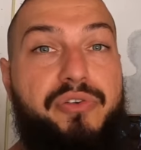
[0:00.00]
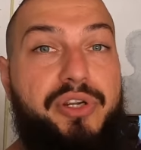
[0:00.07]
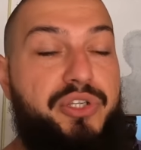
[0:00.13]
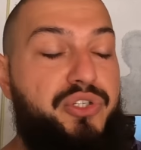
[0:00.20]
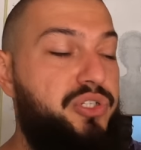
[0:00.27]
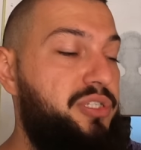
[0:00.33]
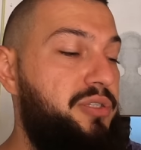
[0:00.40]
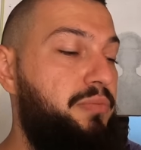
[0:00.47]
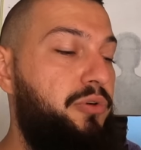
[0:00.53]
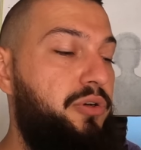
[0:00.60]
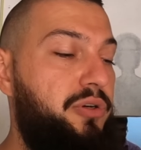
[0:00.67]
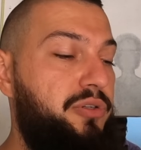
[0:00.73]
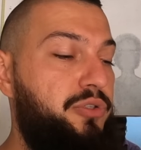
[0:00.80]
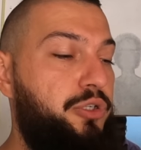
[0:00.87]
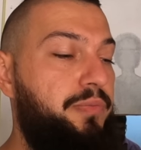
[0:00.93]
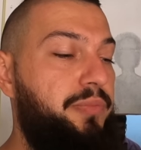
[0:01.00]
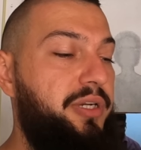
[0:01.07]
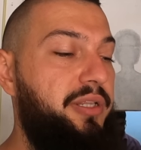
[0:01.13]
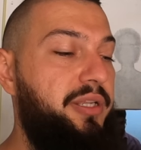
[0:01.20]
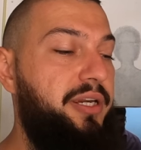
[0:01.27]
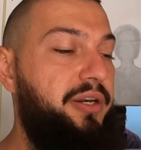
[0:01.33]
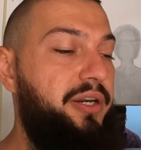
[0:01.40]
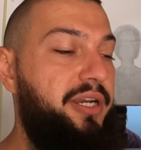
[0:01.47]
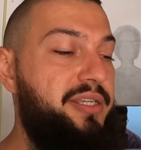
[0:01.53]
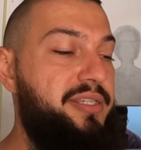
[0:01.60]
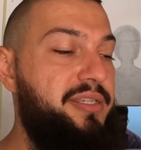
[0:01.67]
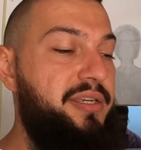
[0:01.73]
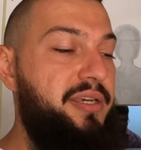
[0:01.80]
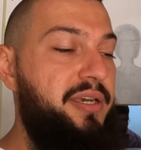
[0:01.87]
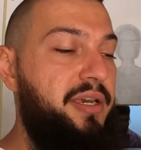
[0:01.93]
regions, more tropical areas.
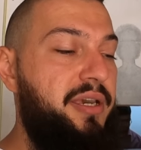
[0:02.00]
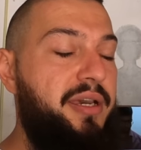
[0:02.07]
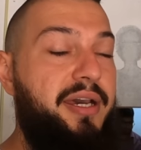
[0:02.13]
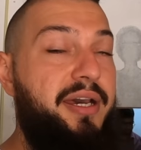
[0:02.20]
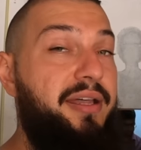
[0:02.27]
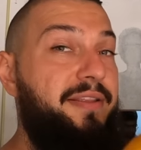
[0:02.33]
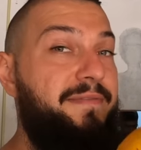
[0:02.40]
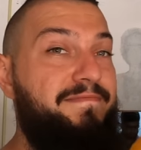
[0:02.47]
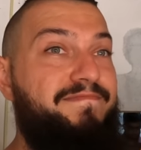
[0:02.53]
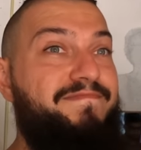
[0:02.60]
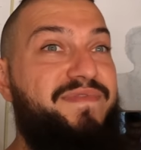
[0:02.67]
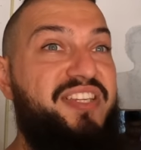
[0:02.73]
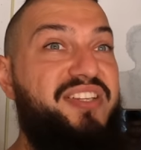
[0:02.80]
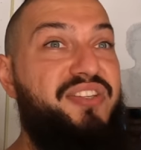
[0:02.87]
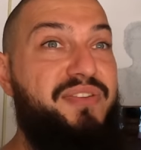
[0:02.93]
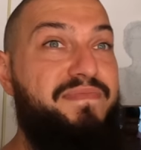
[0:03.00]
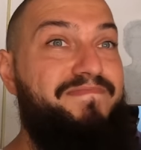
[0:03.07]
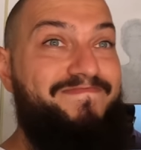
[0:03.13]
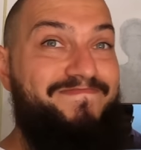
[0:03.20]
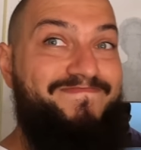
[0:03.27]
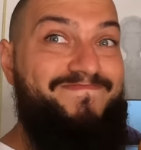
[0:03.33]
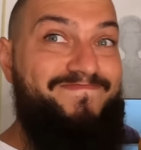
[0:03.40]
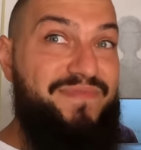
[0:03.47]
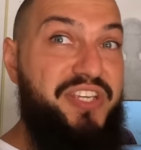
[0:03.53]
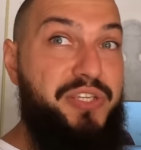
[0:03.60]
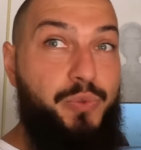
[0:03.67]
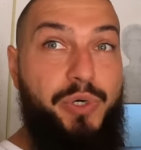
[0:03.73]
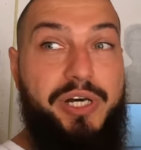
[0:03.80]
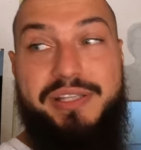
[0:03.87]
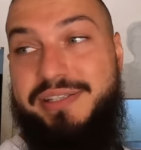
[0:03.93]
And this these
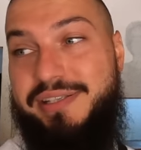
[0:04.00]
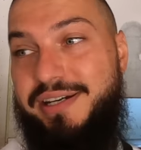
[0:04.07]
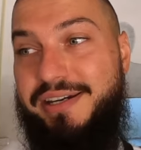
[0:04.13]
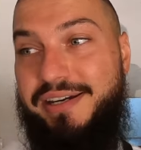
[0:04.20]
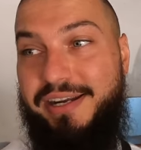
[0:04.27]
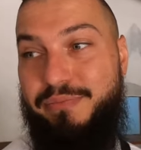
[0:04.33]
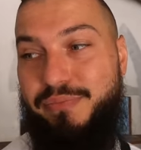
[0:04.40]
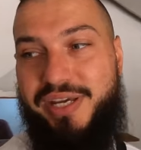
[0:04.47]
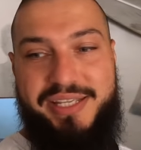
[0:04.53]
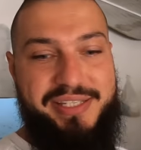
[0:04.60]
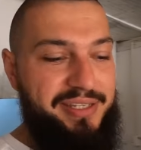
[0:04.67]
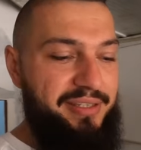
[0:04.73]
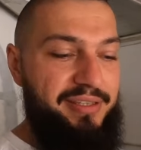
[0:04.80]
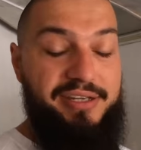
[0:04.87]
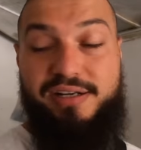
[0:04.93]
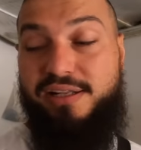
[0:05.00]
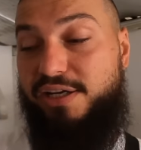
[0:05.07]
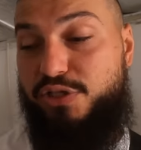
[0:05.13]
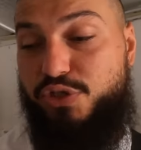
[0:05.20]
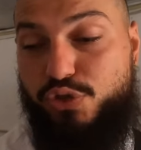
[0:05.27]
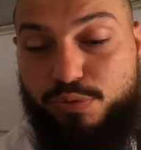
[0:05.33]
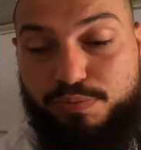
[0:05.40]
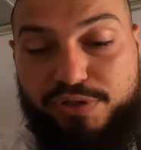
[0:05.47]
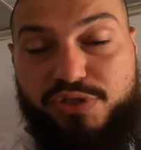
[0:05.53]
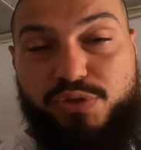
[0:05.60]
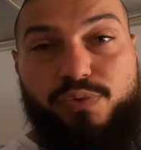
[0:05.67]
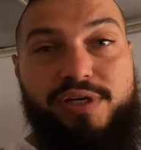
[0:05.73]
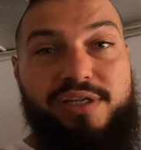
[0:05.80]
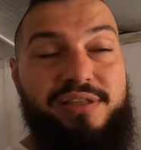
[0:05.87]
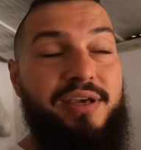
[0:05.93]
ones are amazing. They're like super
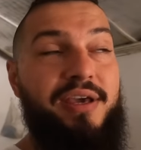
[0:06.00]
sweet,